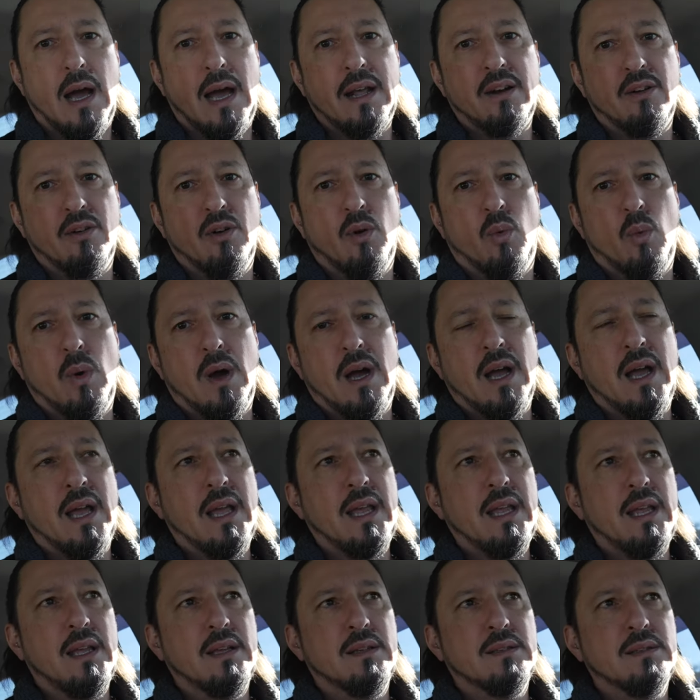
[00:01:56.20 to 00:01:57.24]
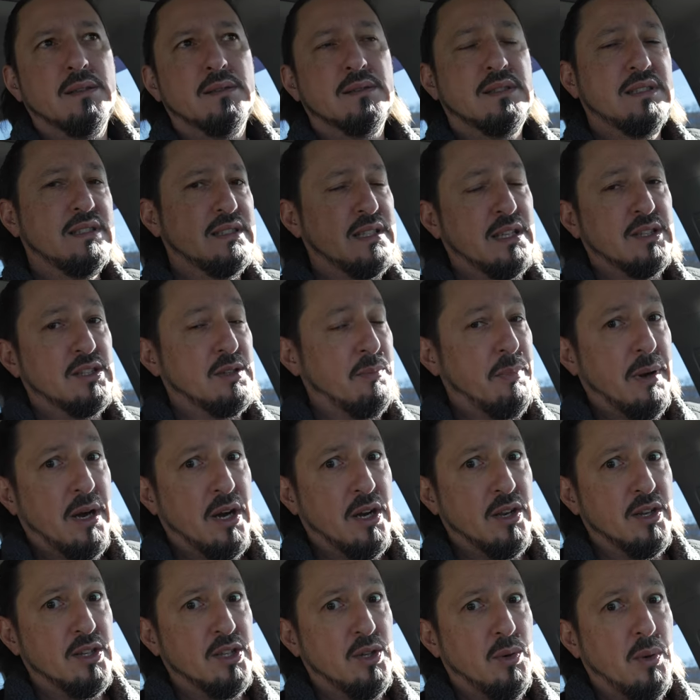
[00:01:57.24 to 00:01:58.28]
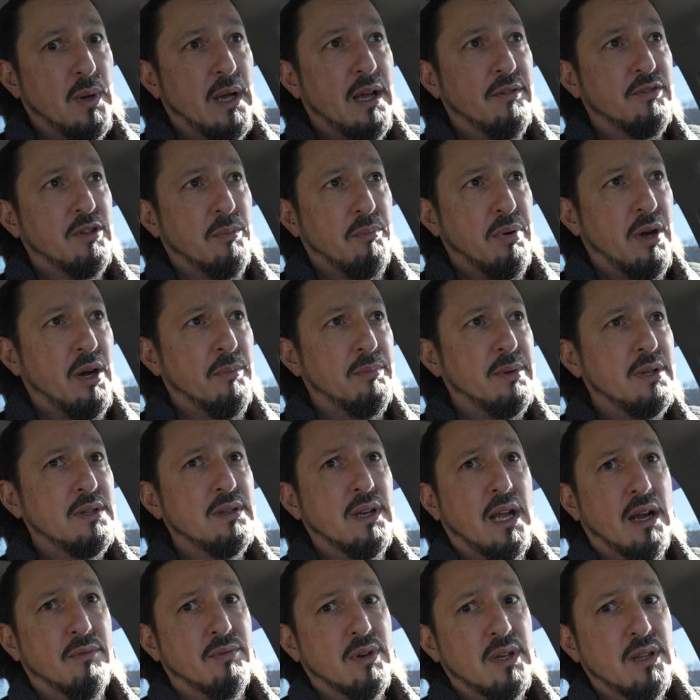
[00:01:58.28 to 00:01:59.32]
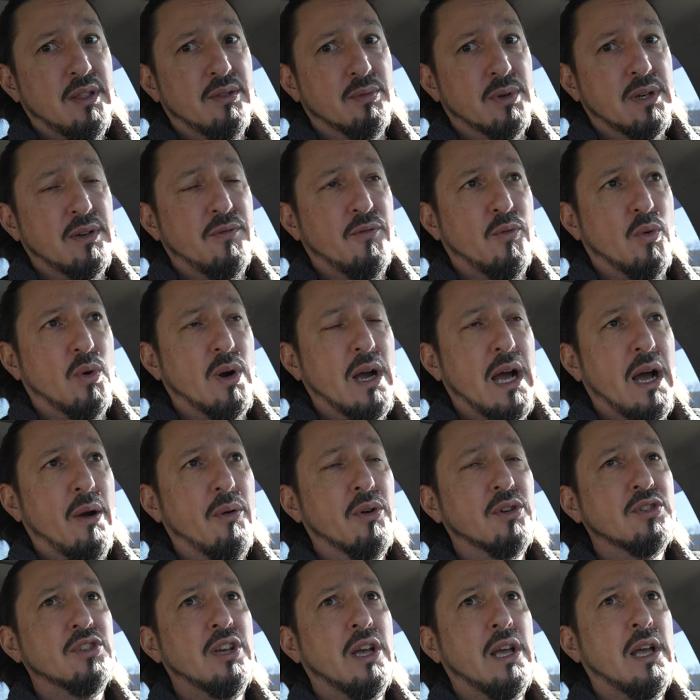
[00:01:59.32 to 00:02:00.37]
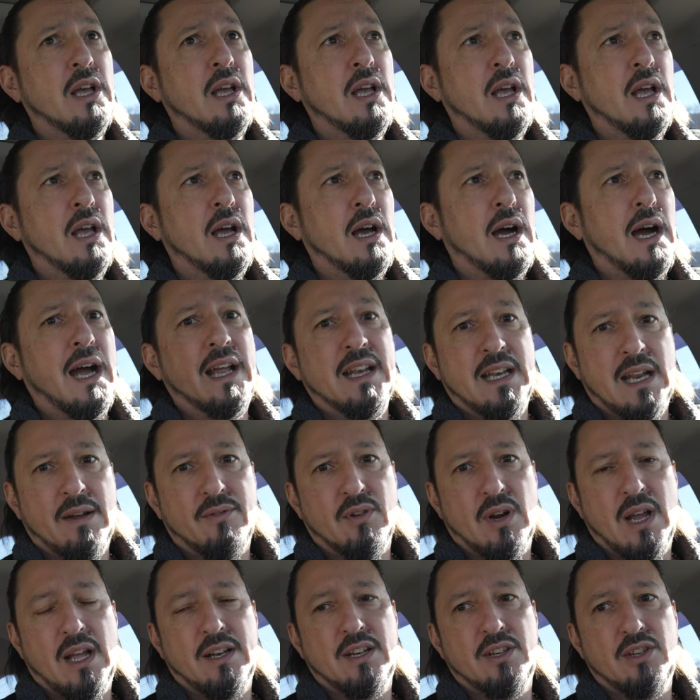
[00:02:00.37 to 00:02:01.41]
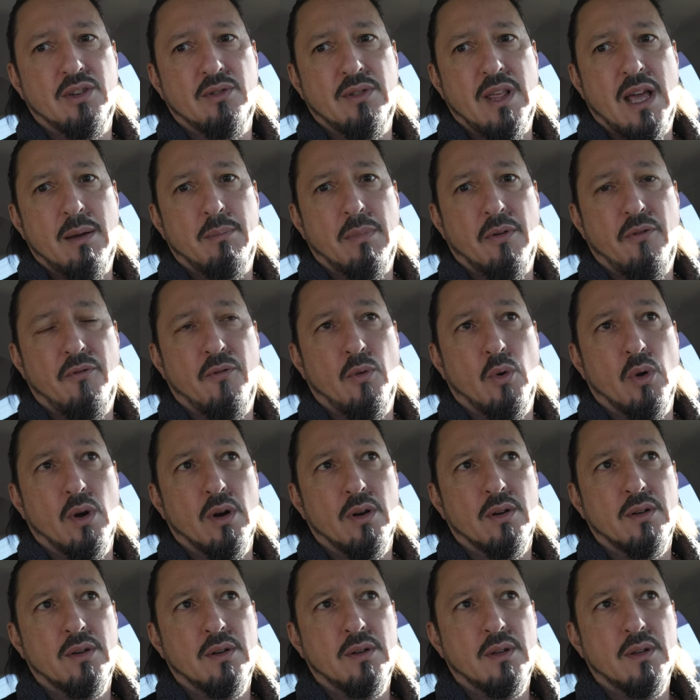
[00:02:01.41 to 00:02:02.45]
I don't know why, since apparently you have to pump it every three to four hours, I never had to do that before.